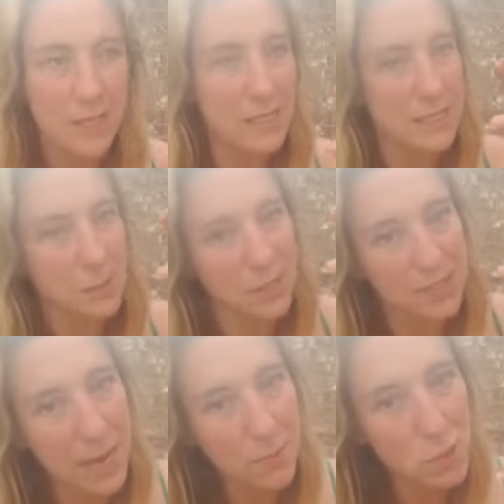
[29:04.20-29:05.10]
like this little
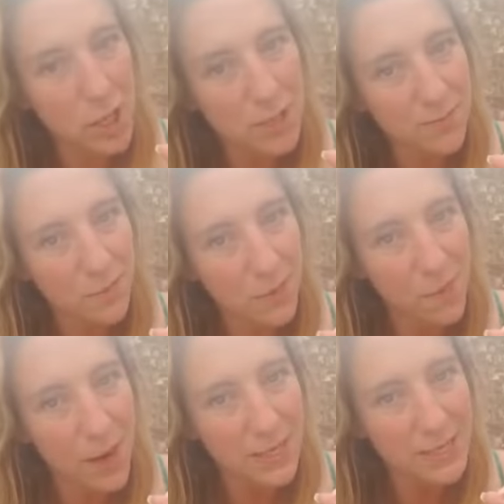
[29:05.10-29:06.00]
snapshot for
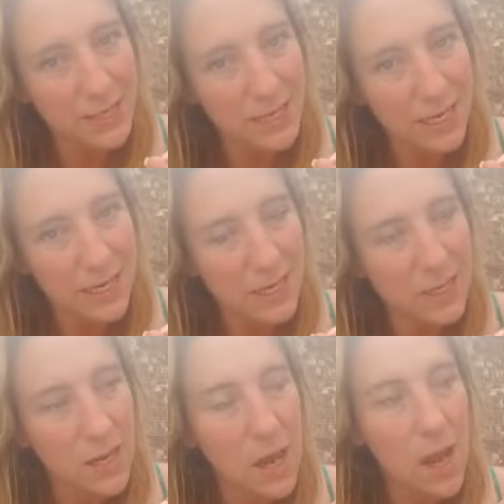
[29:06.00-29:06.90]
the mind to take
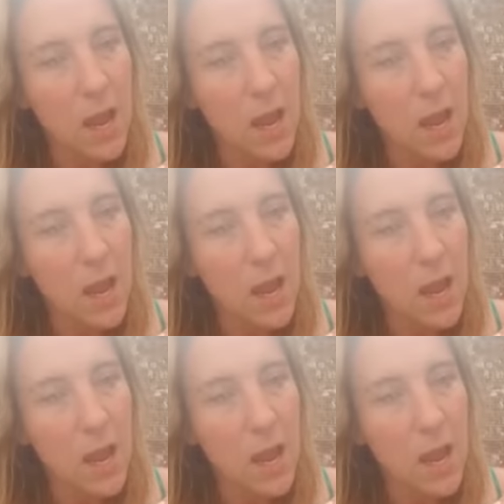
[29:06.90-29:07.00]
in.